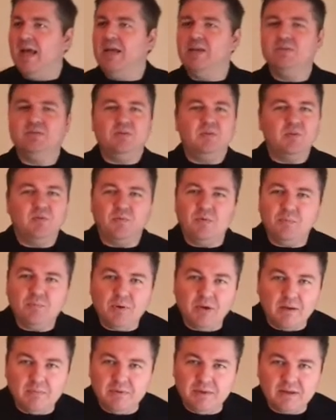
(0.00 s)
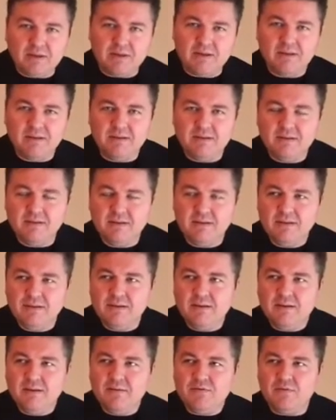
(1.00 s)
and to the republic,
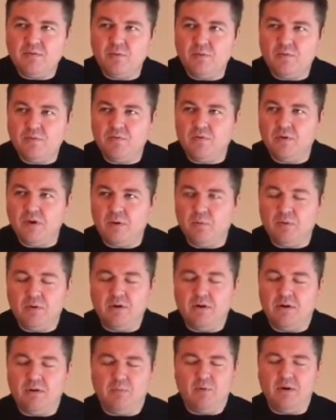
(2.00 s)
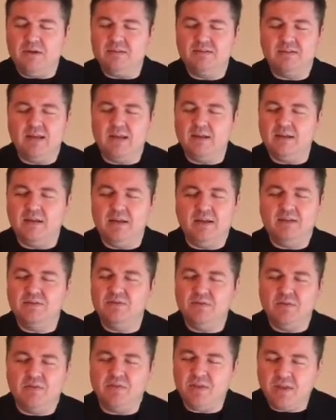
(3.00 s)
we're not saying, and
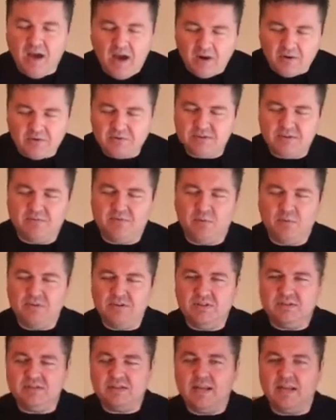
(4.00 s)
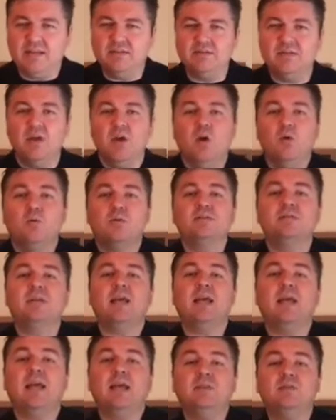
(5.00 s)
to the theocracy for which it stands. We're
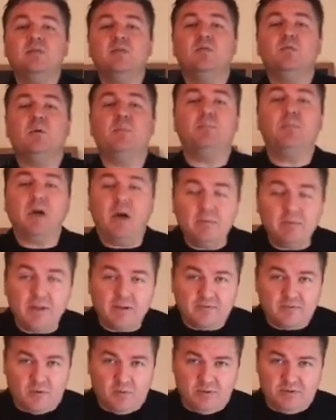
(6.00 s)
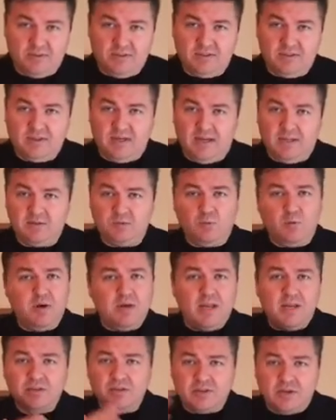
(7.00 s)
saying, and to the republic for which it stands,
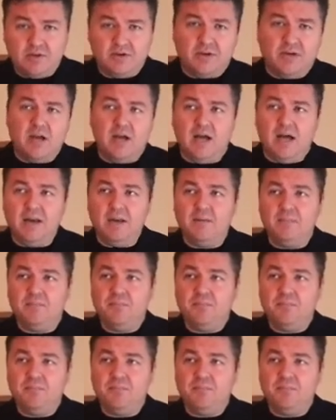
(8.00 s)
one nation under God.